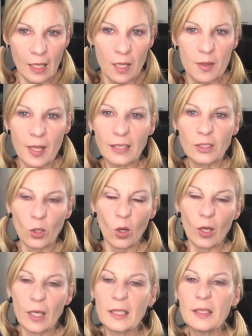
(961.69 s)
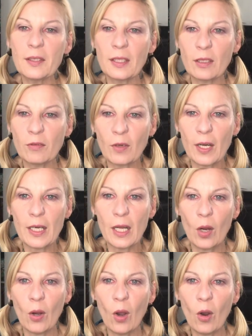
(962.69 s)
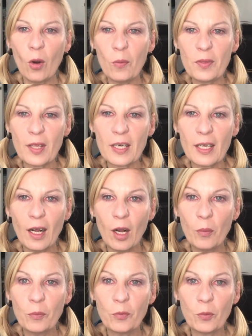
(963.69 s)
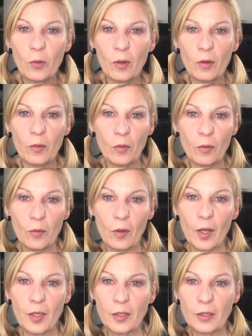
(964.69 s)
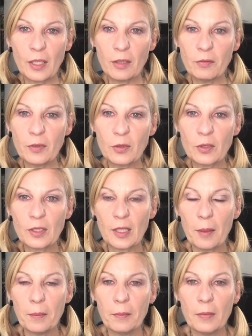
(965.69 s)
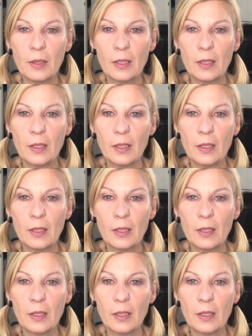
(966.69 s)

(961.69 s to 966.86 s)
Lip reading: That's all I can think of right now. I hope that helped and give you some